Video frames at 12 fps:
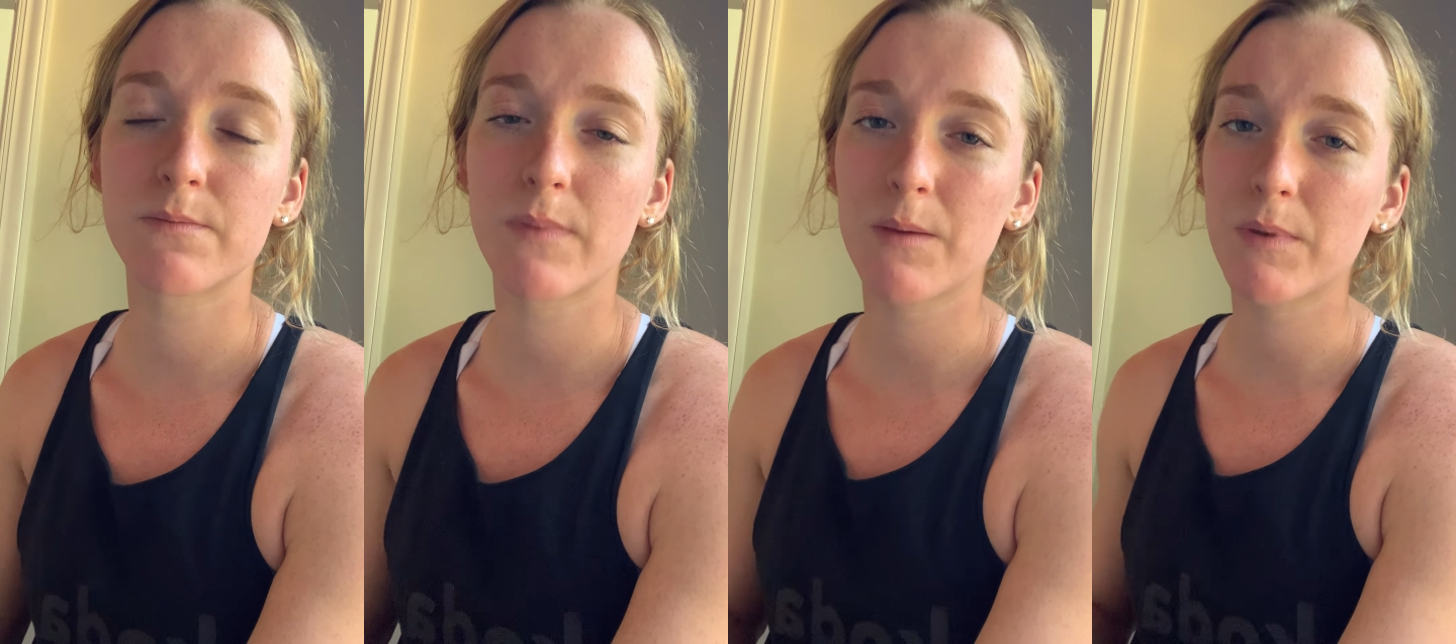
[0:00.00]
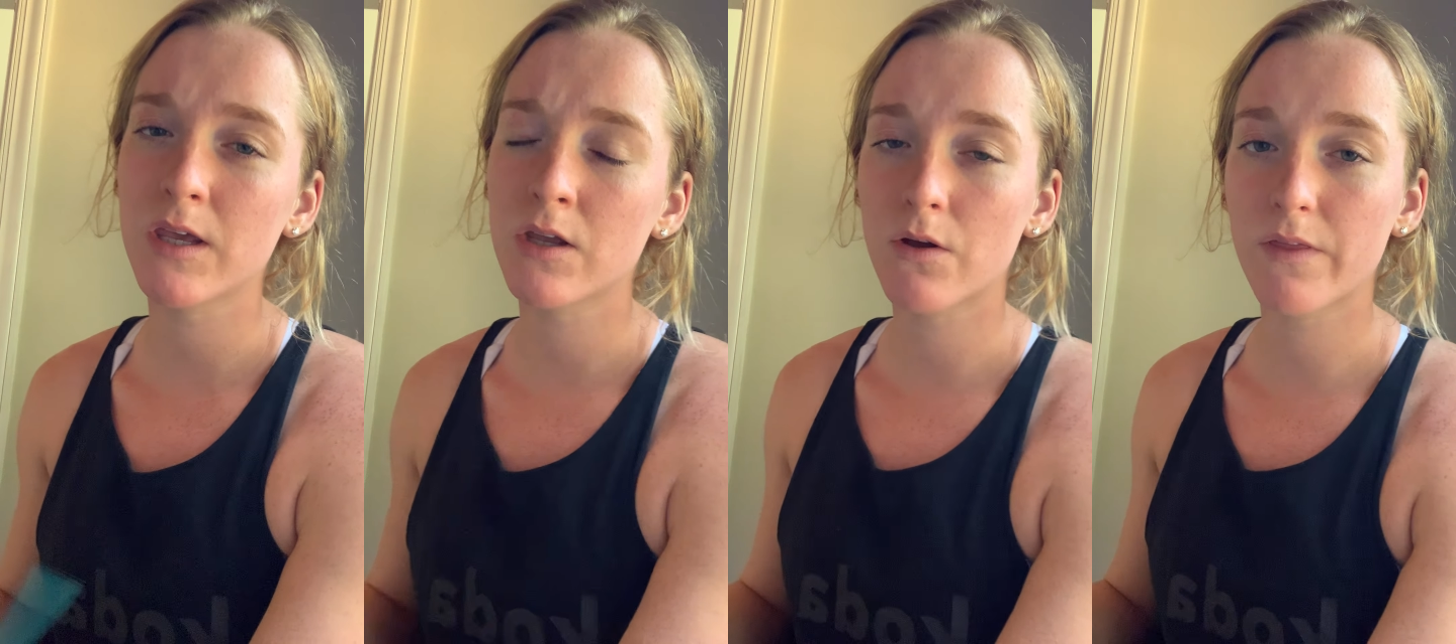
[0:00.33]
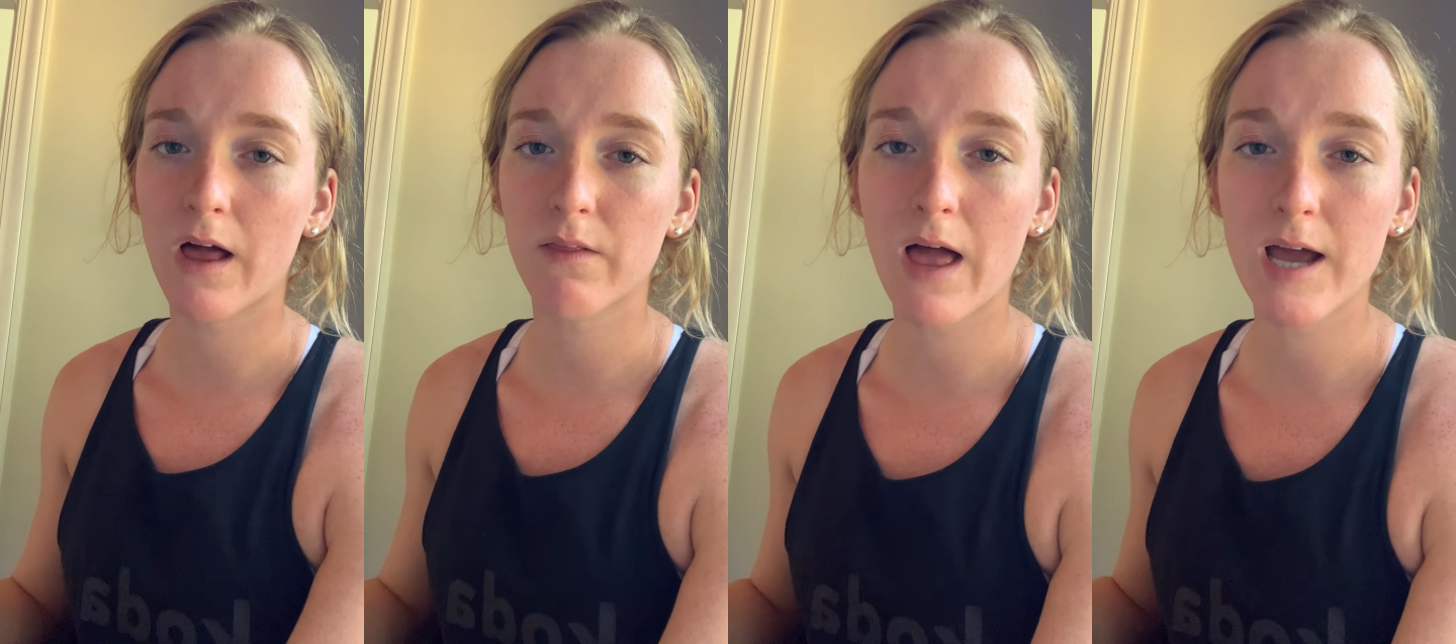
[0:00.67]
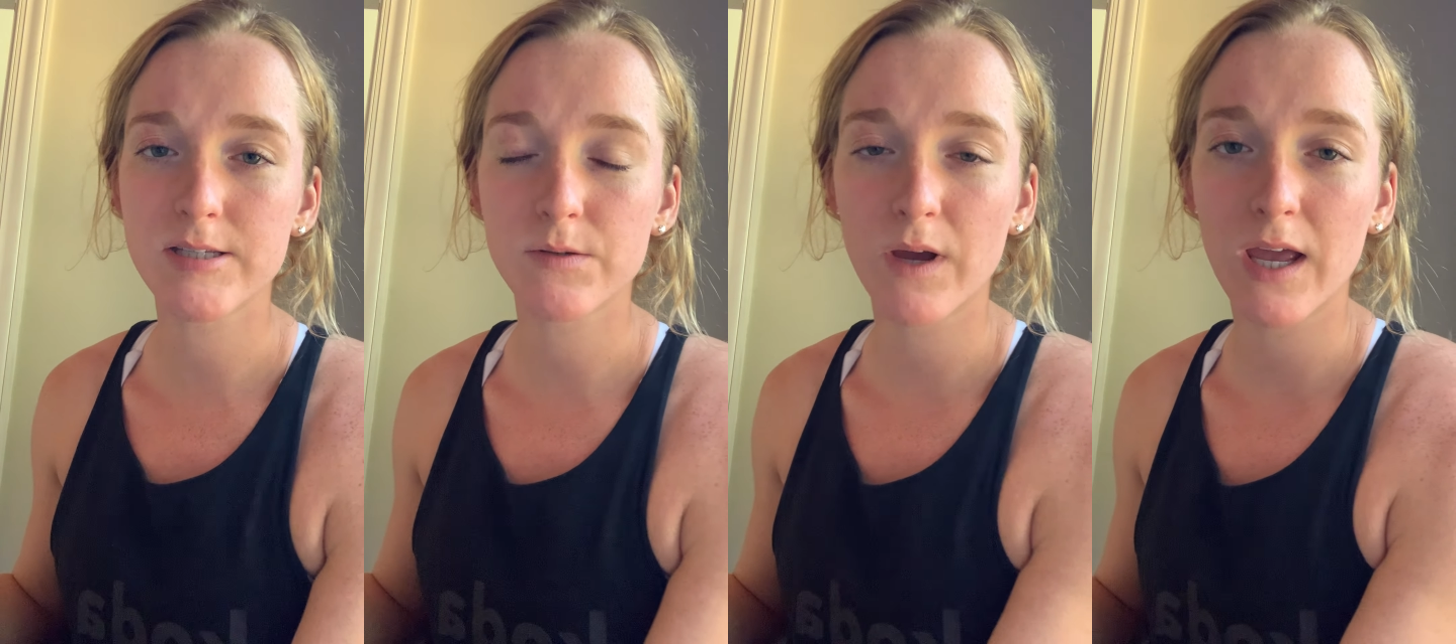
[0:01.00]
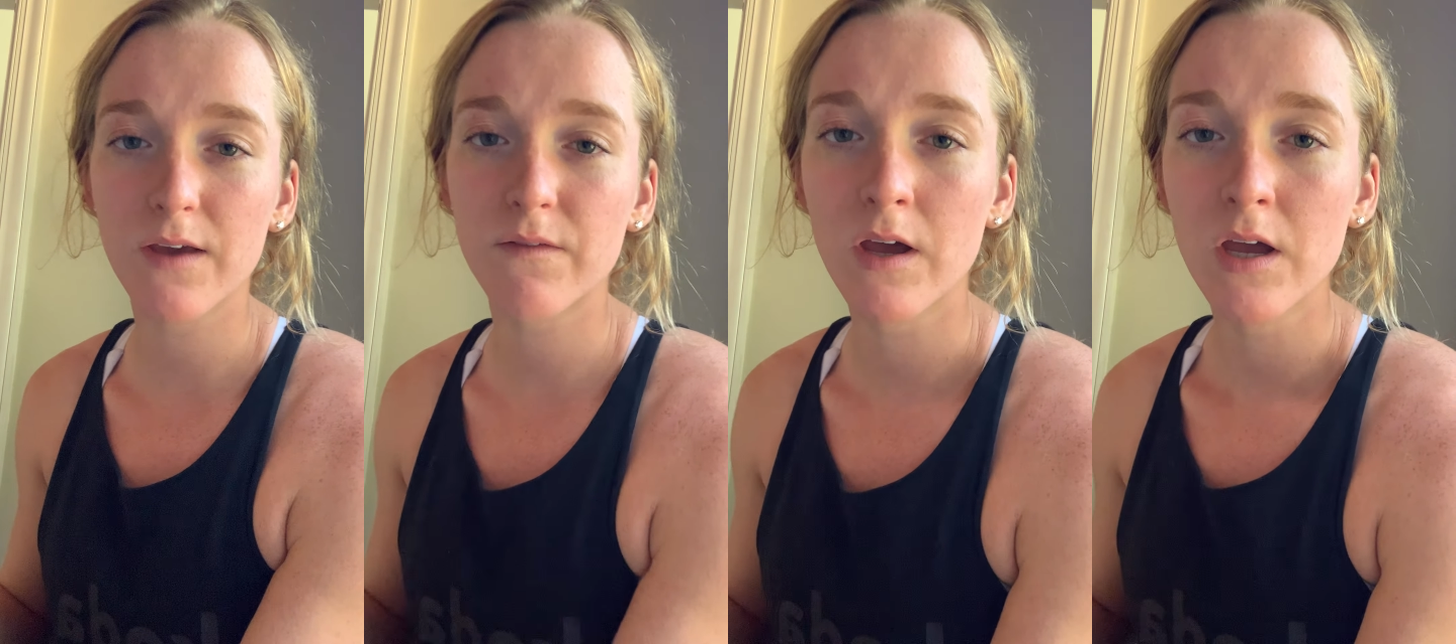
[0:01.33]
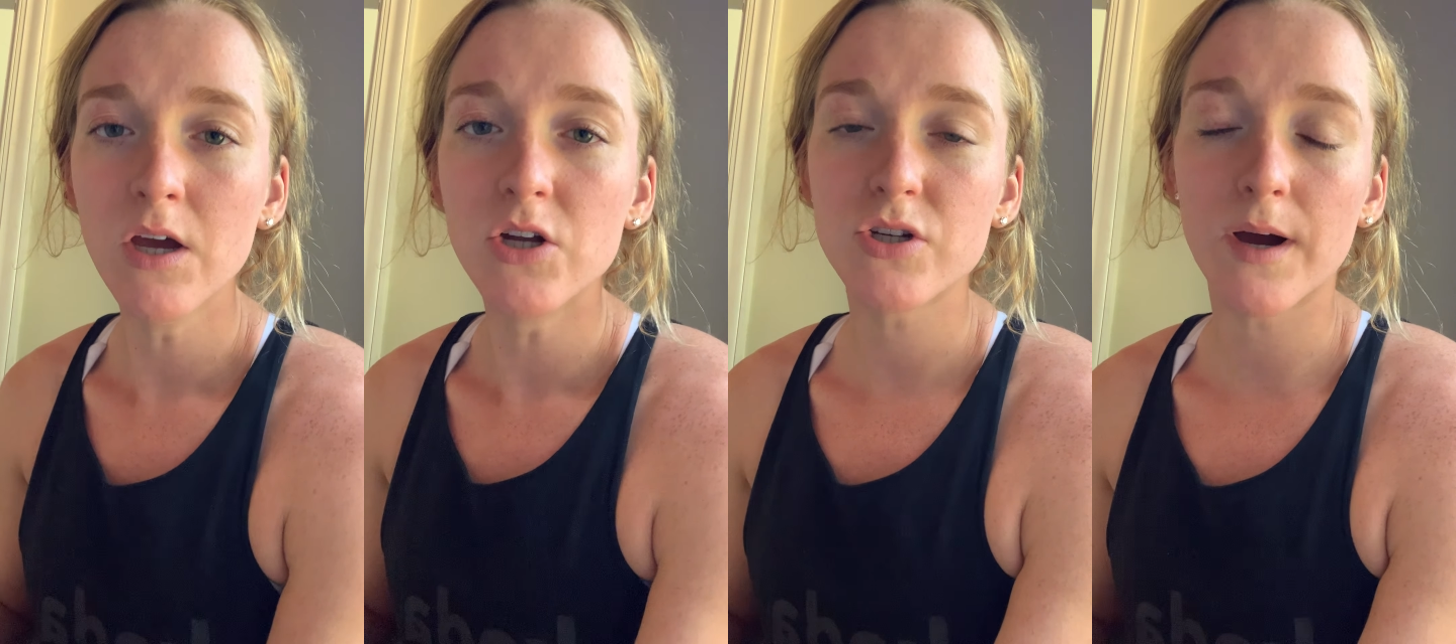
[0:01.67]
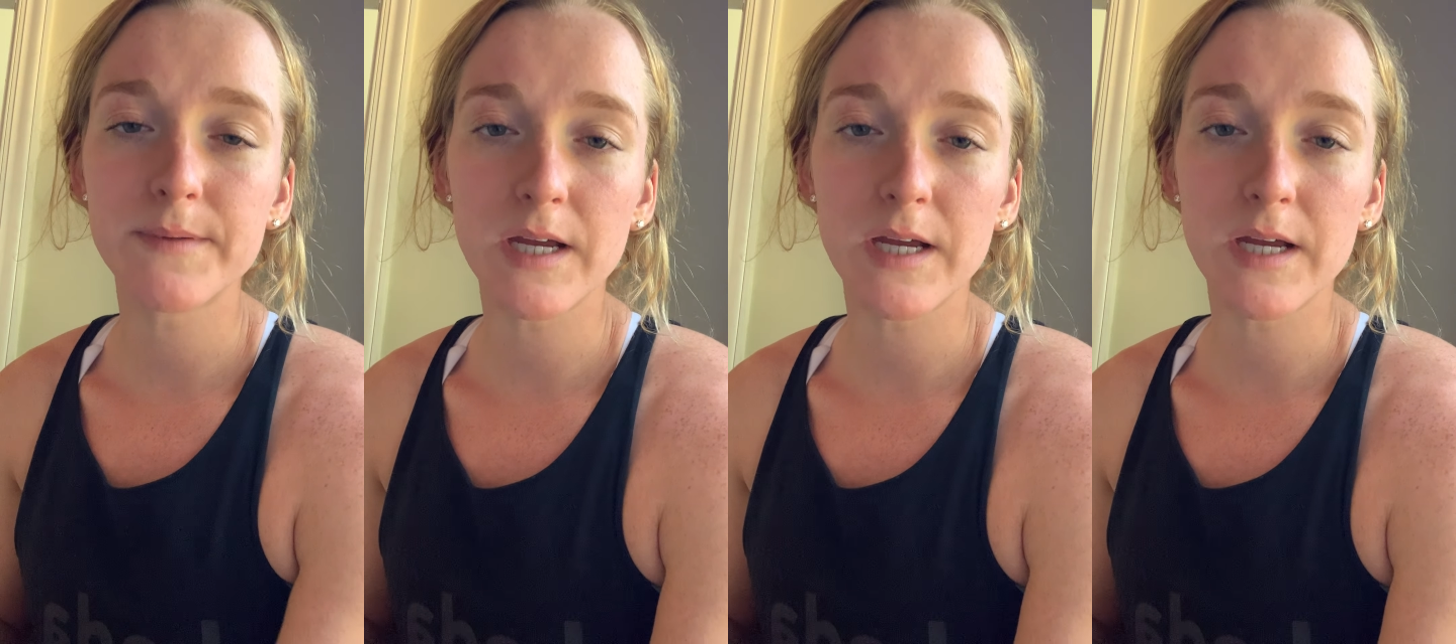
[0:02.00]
Maybe that last wave drop